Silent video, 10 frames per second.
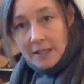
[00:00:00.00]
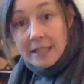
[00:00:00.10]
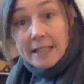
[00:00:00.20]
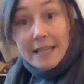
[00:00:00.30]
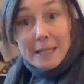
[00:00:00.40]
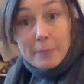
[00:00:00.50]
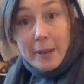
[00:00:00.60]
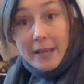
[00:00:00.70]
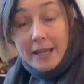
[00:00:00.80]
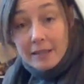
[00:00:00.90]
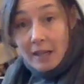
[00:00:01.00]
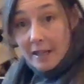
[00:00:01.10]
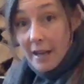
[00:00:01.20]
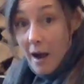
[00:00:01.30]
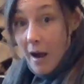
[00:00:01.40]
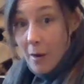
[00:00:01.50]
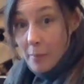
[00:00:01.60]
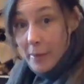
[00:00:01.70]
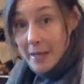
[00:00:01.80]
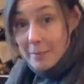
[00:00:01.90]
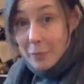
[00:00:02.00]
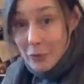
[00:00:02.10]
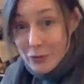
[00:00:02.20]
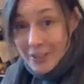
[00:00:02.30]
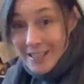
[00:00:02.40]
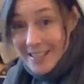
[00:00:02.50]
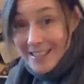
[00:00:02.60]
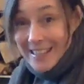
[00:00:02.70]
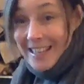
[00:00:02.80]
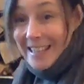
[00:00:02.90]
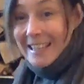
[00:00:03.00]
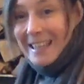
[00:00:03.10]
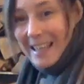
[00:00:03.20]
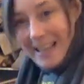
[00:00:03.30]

your knee pit, like your armpit, but underneath your knee.